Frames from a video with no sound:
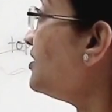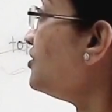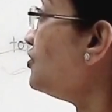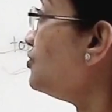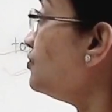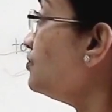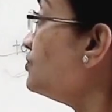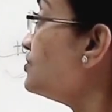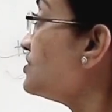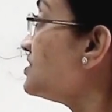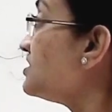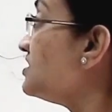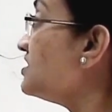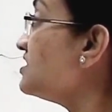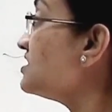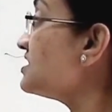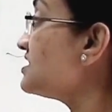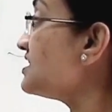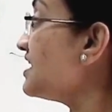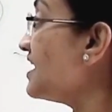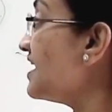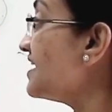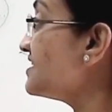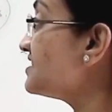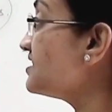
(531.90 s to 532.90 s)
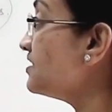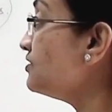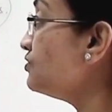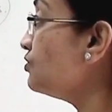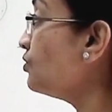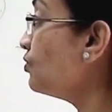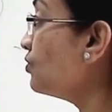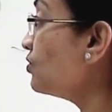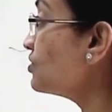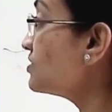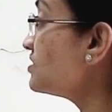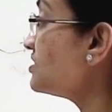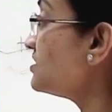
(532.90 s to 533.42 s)
use this as a
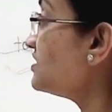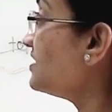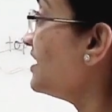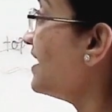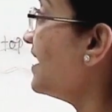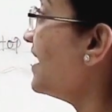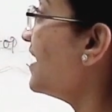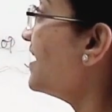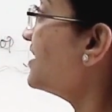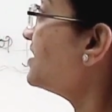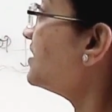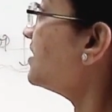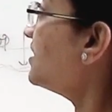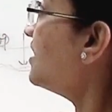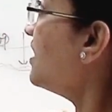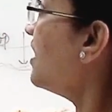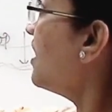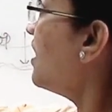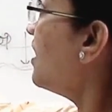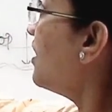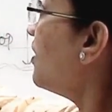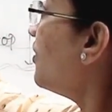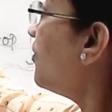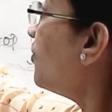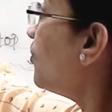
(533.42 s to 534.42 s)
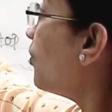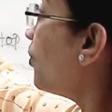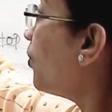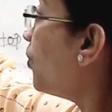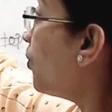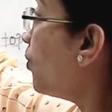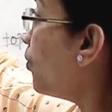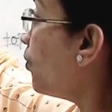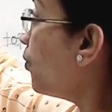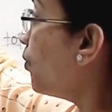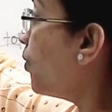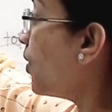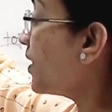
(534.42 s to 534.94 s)
notes that
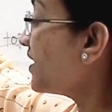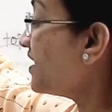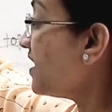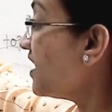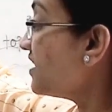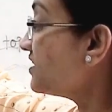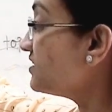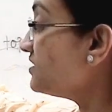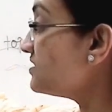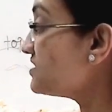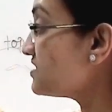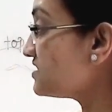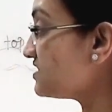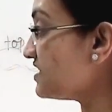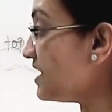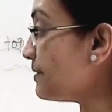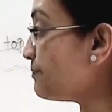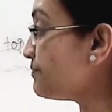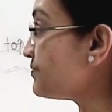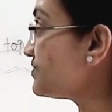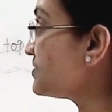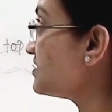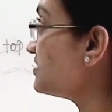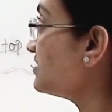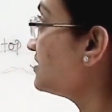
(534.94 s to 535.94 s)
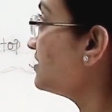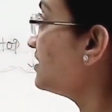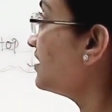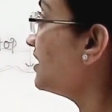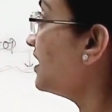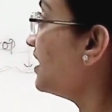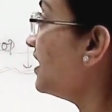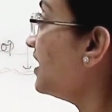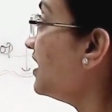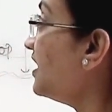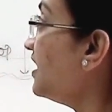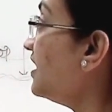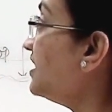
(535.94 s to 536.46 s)
what are the steps
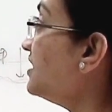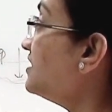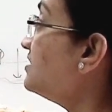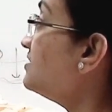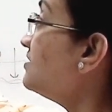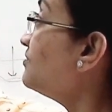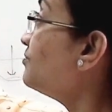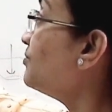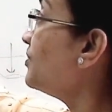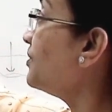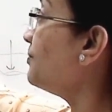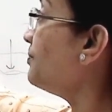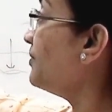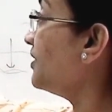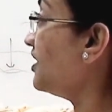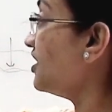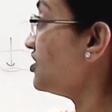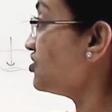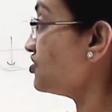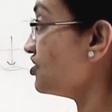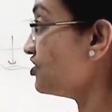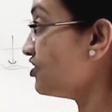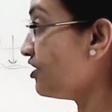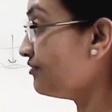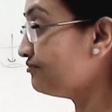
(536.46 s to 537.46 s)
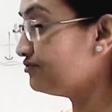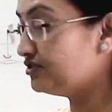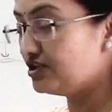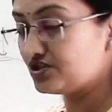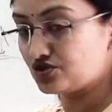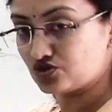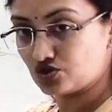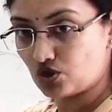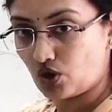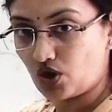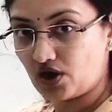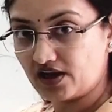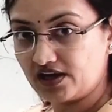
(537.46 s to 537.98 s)
in preparation of the
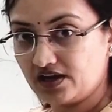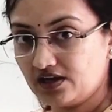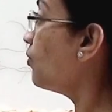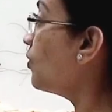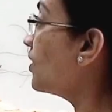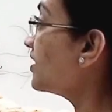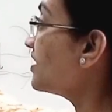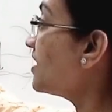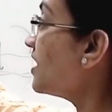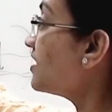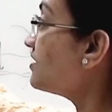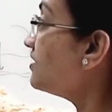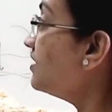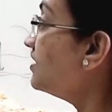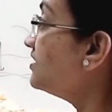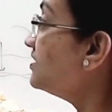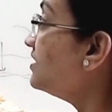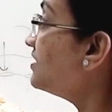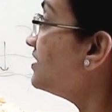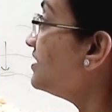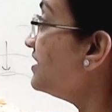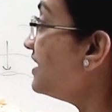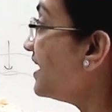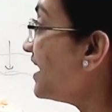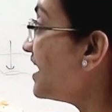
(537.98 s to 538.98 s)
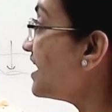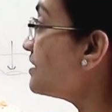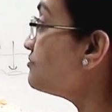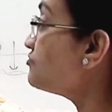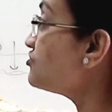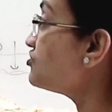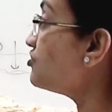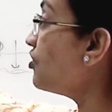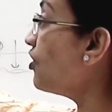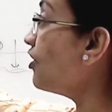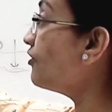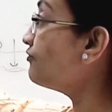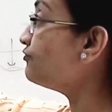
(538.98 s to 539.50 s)
soil, what are other names
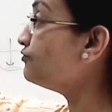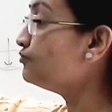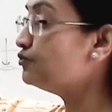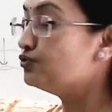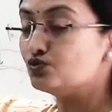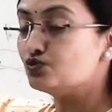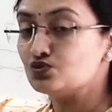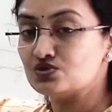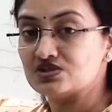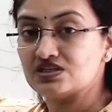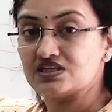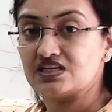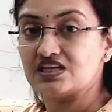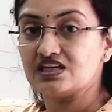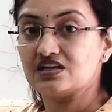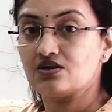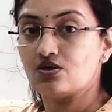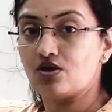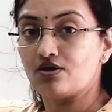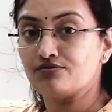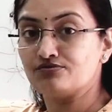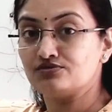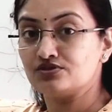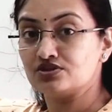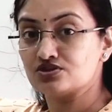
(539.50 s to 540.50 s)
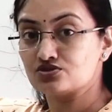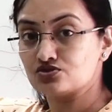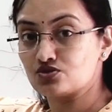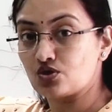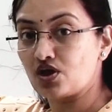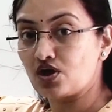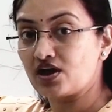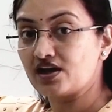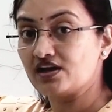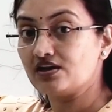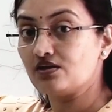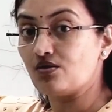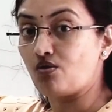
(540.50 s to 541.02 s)
of loosening of the
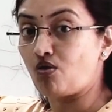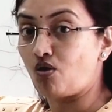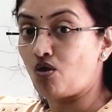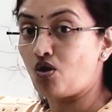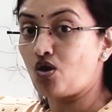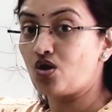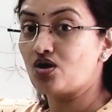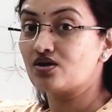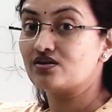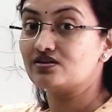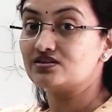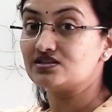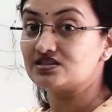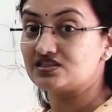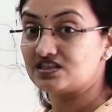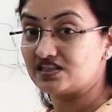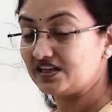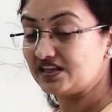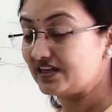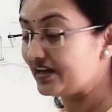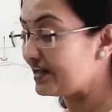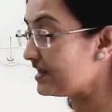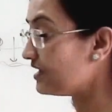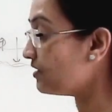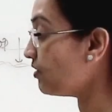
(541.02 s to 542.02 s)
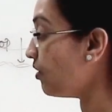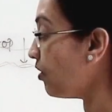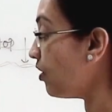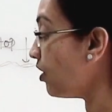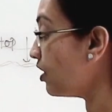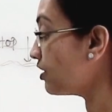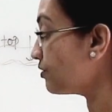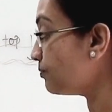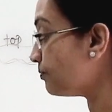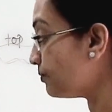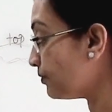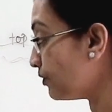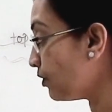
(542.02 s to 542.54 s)
soil or tilling
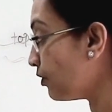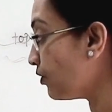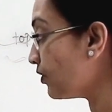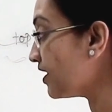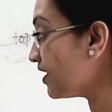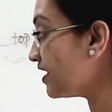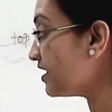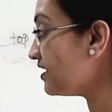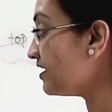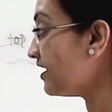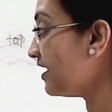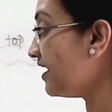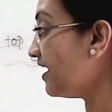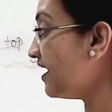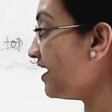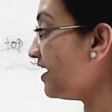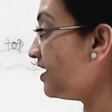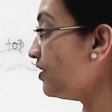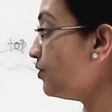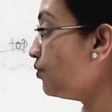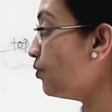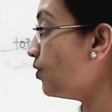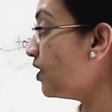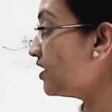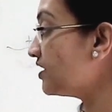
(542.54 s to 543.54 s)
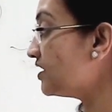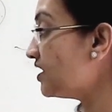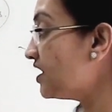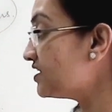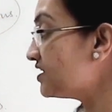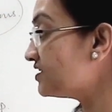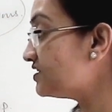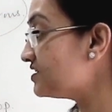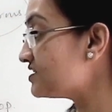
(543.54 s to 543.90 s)
or plowing, and what are the